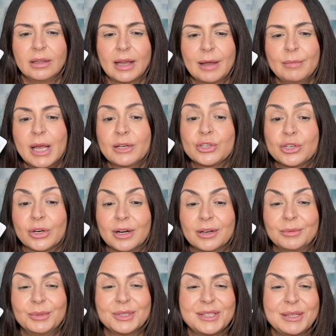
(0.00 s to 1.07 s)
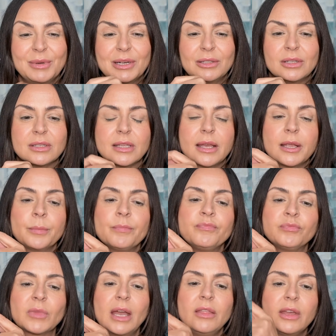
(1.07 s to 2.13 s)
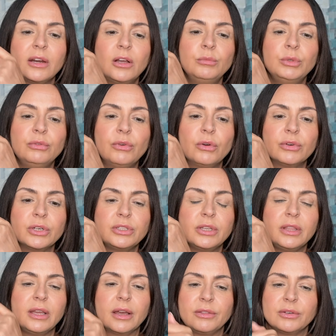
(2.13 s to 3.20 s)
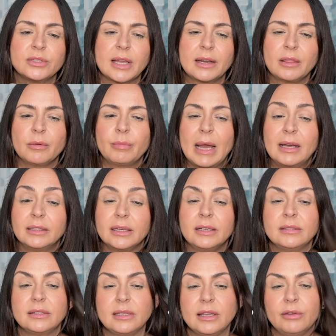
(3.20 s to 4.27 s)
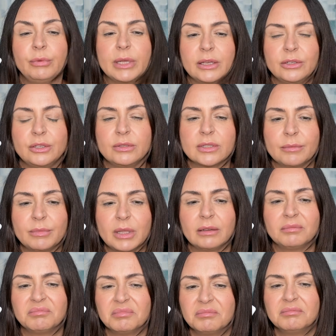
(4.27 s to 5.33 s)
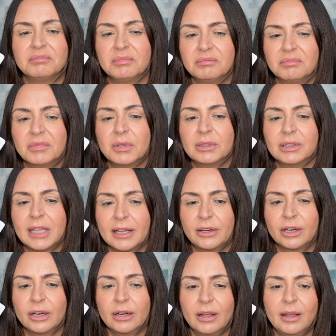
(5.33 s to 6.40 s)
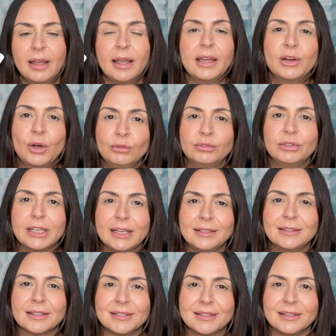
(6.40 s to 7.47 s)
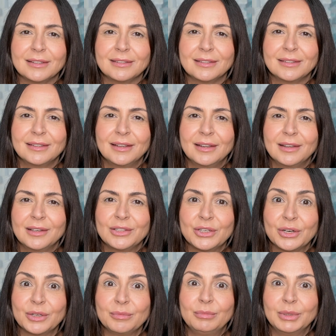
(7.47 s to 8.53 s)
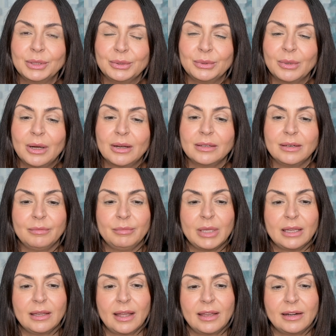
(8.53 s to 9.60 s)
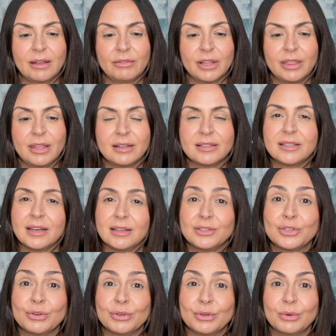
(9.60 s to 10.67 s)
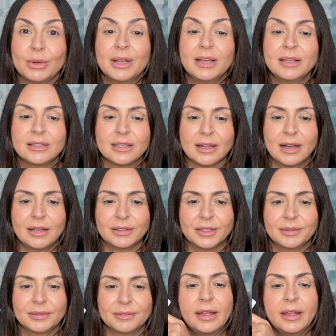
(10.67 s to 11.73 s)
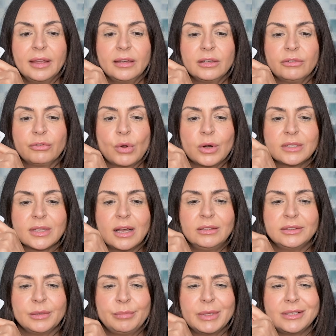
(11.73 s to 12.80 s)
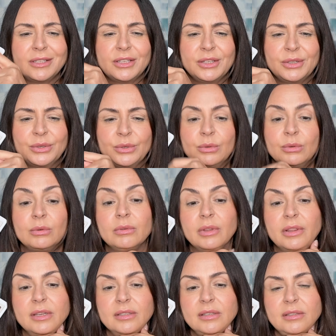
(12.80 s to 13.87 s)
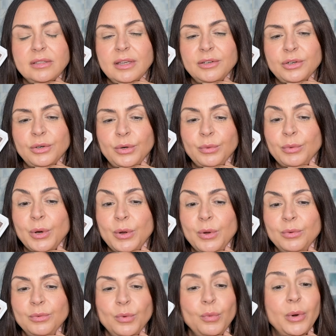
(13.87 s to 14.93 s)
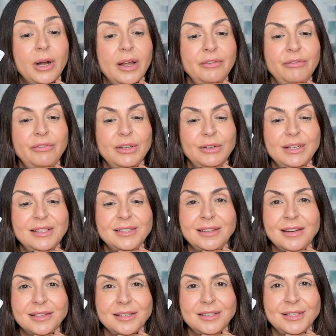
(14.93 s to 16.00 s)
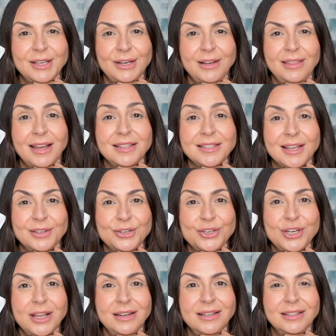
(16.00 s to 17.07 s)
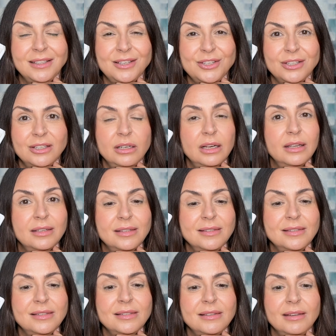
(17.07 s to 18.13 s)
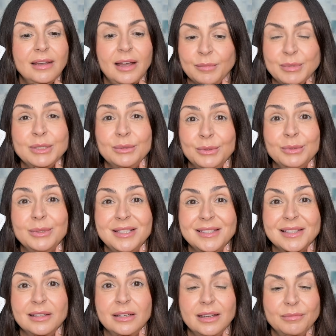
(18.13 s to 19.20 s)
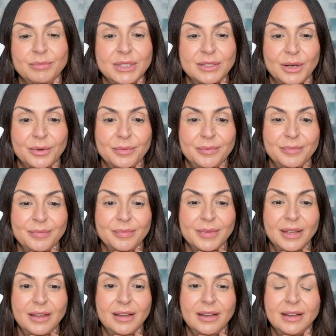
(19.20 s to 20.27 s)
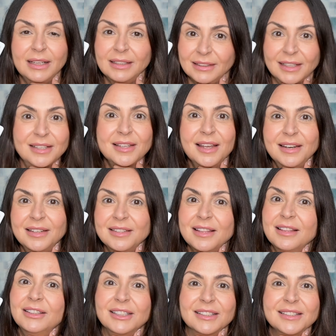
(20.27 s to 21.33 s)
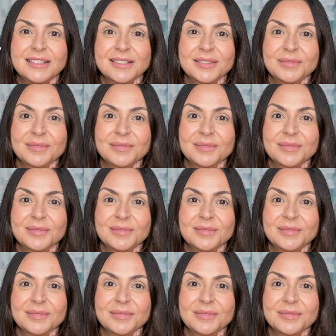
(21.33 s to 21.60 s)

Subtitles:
I'm not sure. We'll see what it looks like. And then I'll move over to the other side of the palette and see if we can do something lighter, and hopefully it doesn't turn blue on me and everything stays true to color. And of course, I'll dip into this center row where I feel is necessary. That center shade GREYish is absolutely stunning. So let's get into the looks.